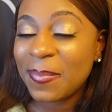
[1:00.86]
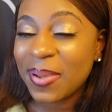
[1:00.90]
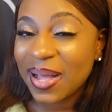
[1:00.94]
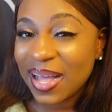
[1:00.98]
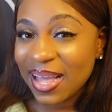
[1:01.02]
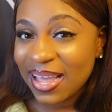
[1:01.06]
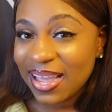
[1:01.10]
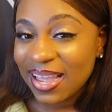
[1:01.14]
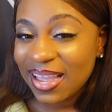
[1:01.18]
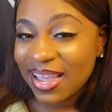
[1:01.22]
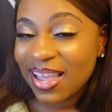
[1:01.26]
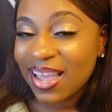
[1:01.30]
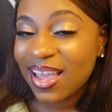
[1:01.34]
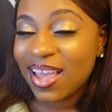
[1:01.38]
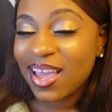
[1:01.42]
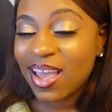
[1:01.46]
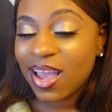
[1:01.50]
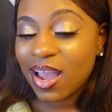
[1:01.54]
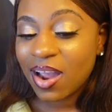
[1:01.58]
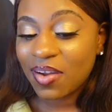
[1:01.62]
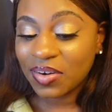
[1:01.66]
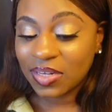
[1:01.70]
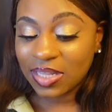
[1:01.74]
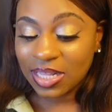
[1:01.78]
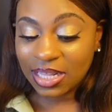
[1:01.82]
But
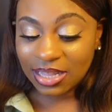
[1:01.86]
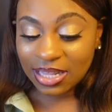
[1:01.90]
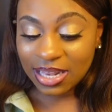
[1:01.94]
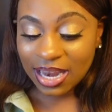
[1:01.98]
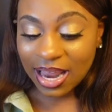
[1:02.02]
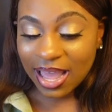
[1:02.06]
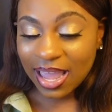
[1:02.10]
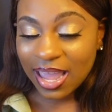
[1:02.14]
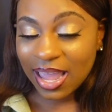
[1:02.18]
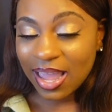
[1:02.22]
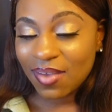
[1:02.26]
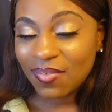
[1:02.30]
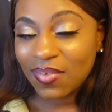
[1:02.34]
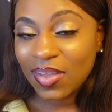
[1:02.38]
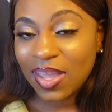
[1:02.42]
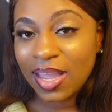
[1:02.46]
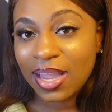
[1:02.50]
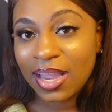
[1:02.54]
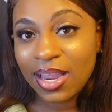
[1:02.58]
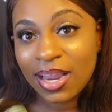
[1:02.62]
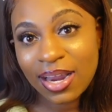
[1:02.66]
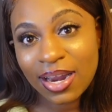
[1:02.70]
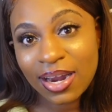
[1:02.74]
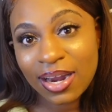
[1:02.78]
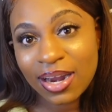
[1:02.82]
everything that I have
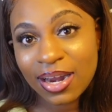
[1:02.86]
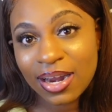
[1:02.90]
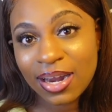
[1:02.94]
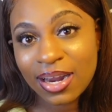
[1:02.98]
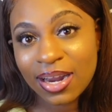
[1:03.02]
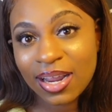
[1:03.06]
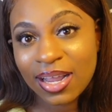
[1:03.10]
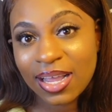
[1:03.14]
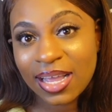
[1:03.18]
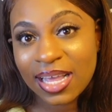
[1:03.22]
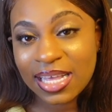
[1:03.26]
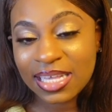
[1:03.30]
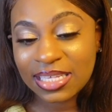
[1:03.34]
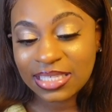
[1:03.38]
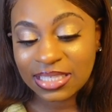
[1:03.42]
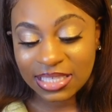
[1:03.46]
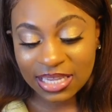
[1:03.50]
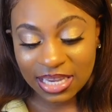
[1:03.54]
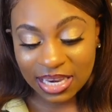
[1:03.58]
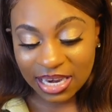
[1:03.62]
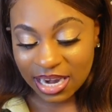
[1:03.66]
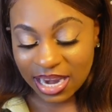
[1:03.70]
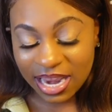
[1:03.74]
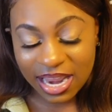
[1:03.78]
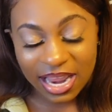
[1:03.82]
here is
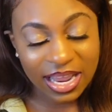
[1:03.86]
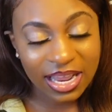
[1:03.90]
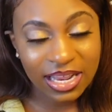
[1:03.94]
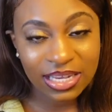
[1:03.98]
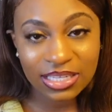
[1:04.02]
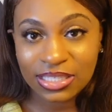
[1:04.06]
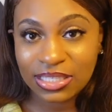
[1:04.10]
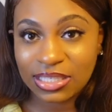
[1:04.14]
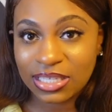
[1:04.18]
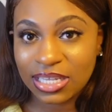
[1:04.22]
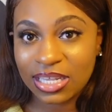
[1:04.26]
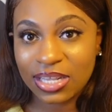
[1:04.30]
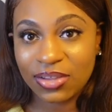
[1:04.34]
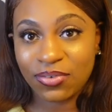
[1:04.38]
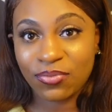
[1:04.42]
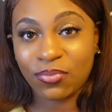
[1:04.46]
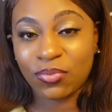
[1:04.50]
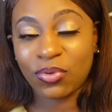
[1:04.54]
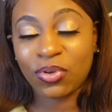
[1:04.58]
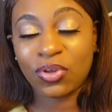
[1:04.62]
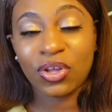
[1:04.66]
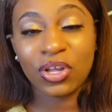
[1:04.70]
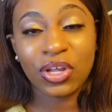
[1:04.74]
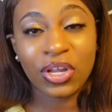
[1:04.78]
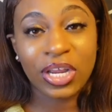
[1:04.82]

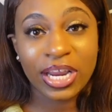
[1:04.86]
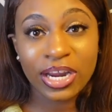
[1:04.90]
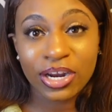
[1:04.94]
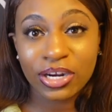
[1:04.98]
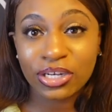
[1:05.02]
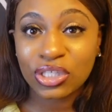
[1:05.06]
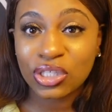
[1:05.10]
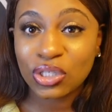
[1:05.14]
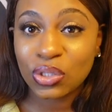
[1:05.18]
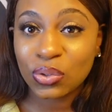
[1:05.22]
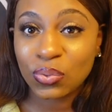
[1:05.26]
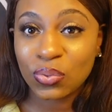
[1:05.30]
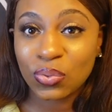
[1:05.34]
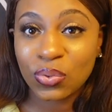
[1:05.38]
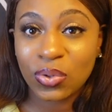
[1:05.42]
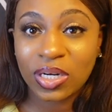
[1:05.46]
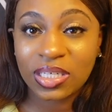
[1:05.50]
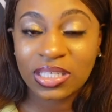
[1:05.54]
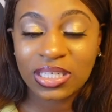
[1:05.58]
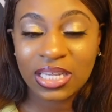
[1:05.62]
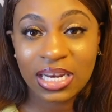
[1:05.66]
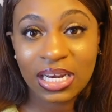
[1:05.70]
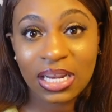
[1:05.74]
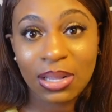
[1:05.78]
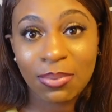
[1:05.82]
geared
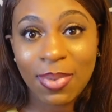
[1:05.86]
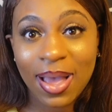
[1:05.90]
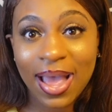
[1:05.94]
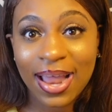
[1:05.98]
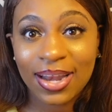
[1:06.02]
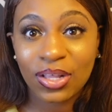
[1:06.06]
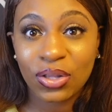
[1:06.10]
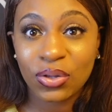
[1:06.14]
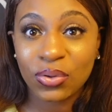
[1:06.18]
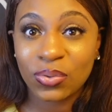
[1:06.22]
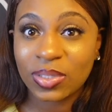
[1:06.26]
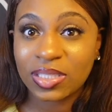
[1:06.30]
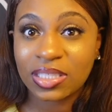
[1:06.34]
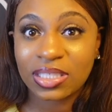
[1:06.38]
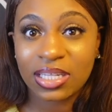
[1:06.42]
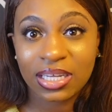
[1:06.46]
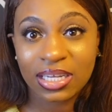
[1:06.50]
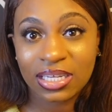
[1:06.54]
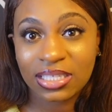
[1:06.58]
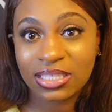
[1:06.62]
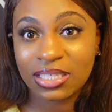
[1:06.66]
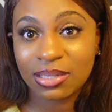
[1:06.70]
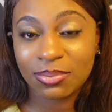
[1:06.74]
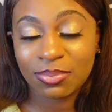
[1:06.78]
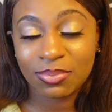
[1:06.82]
towards anybody who is
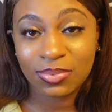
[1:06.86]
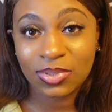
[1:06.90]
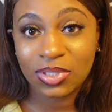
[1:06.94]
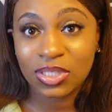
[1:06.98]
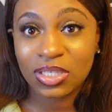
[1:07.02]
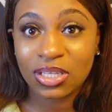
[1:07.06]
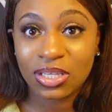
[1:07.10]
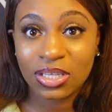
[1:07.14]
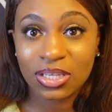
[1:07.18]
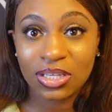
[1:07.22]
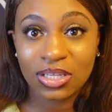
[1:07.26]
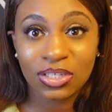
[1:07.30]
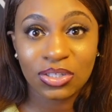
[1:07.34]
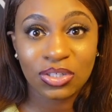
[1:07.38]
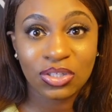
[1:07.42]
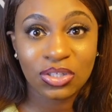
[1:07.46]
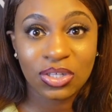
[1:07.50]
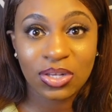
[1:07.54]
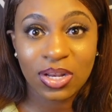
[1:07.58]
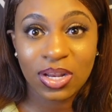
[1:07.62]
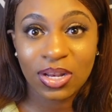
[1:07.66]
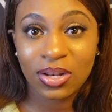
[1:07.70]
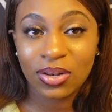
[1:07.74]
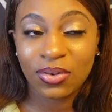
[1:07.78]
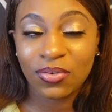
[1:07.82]
looking to
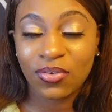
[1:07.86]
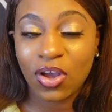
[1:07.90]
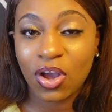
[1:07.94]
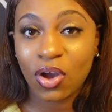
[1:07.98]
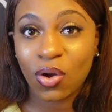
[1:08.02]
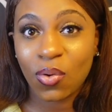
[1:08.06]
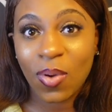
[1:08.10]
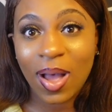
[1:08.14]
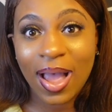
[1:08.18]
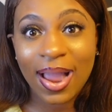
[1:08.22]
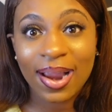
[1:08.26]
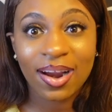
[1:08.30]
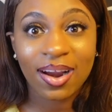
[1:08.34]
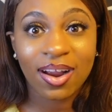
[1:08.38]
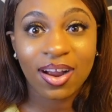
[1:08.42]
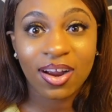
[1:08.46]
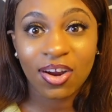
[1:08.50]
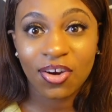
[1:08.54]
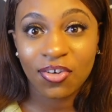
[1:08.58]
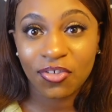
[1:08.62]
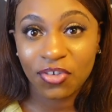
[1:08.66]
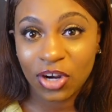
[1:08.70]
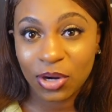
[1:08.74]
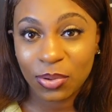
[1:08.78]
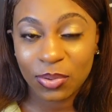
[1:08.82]
acquire a
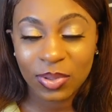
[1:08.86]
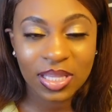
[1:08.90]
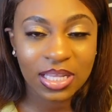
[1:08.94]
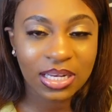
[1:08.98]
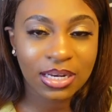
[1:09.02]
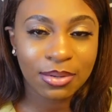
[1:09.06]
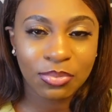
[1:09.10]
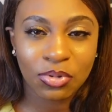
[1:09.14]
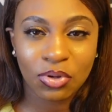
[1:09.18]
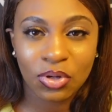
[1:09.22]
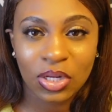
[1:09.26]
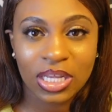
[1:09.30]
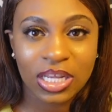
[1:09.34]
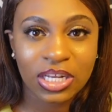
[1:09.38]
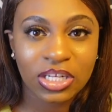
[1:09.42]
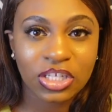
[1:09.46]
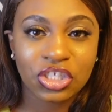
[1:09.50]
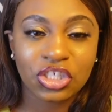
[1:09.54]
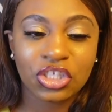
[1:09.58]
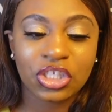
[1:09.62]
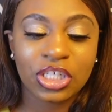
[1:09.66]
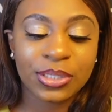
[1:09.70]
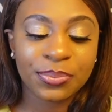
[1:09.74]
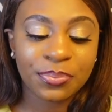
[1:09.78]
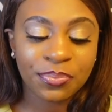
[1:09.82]
career within the beauty
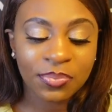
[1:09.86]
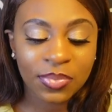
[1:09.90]
industry.